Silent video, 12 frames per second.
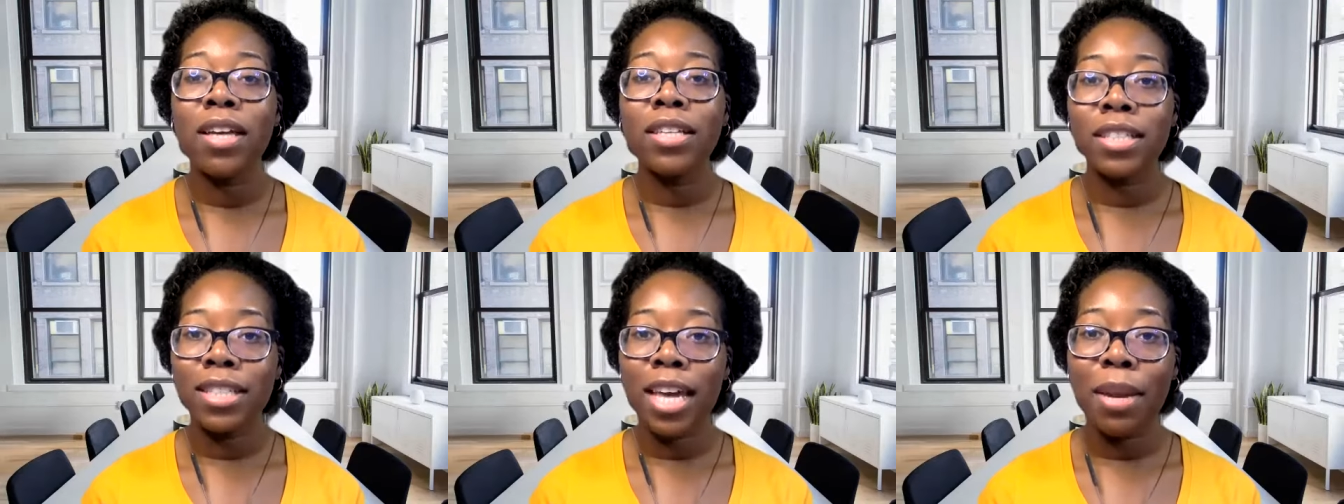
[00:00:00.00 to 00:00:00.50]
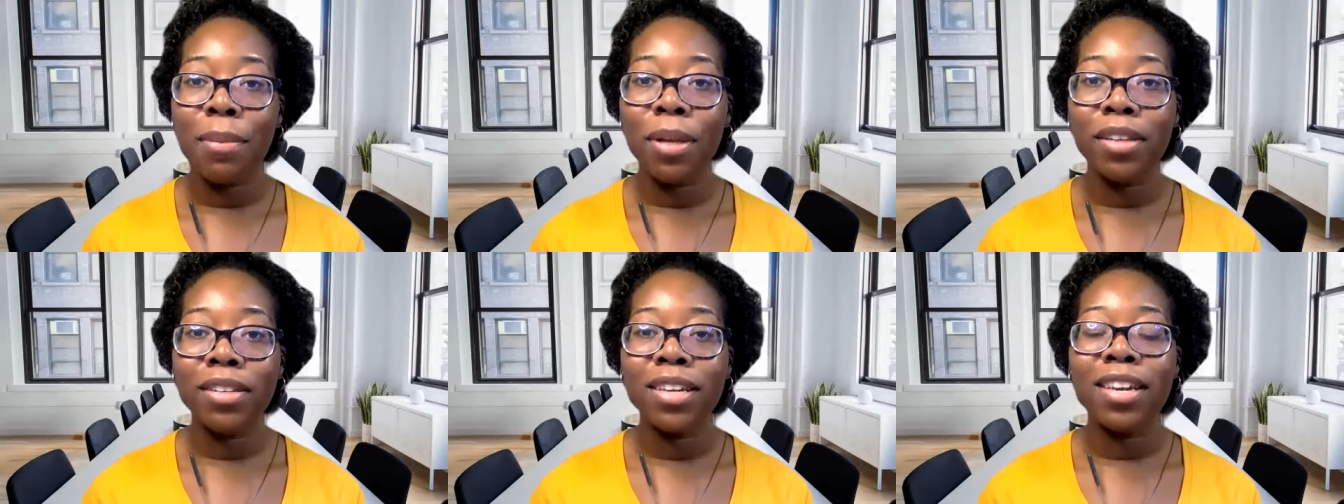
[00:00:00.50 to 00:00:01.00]

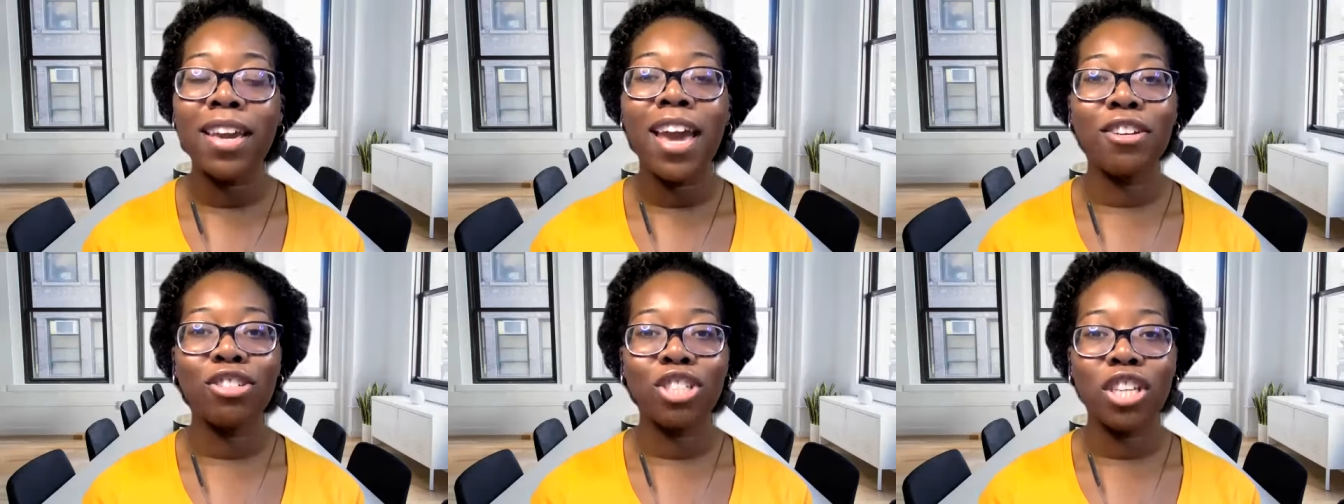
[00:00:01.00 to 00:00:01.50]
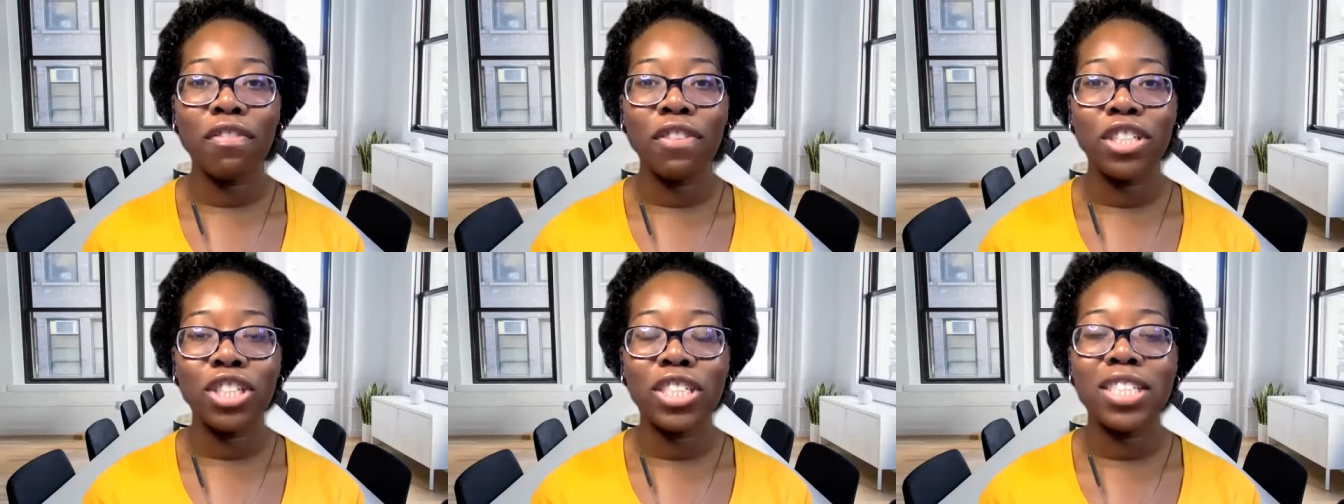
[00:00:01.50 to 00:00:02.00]
sustainability, energy
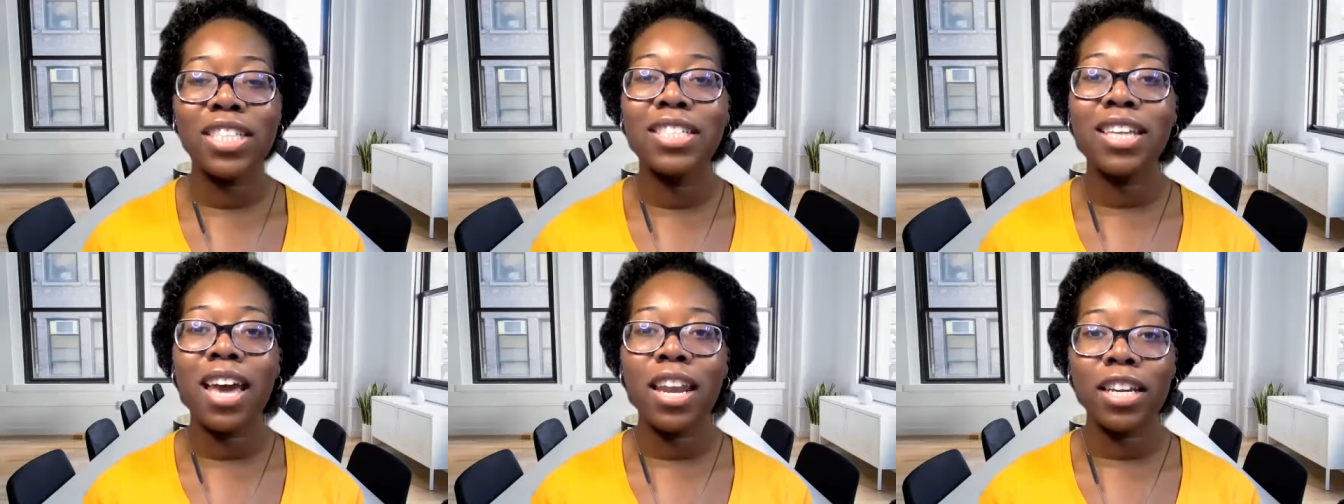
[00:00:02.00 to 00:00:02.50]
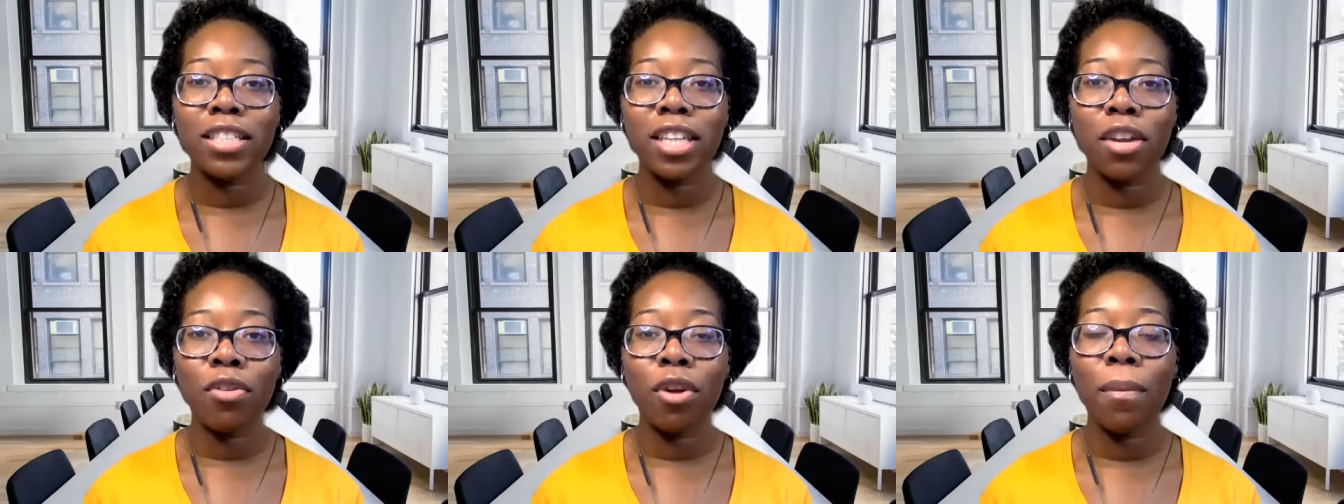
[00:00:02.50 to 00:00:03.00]
efficiencies, and
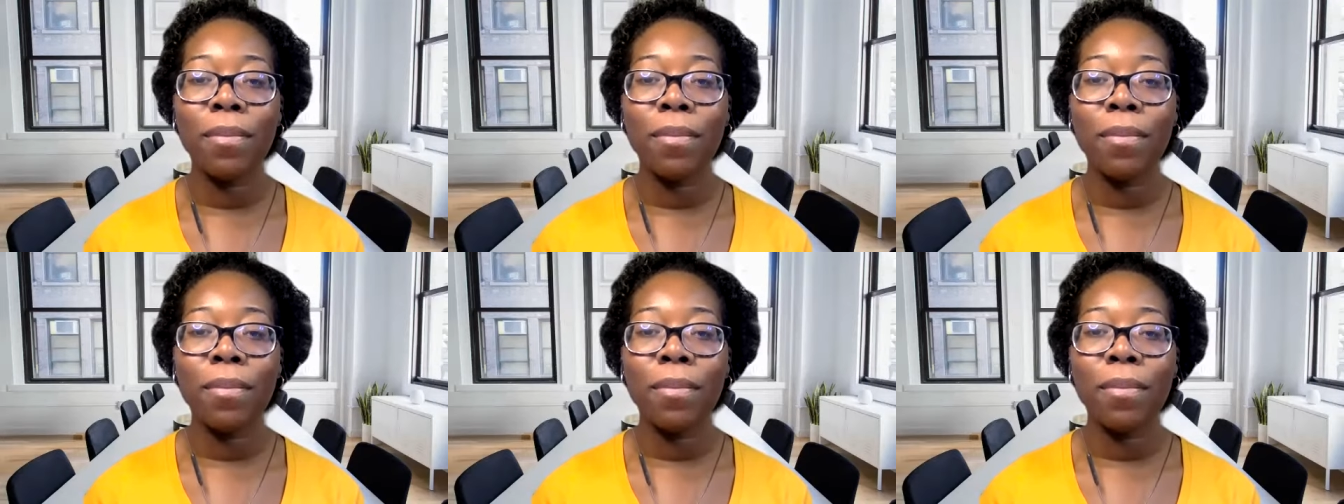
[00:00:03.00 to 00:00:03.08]
etc.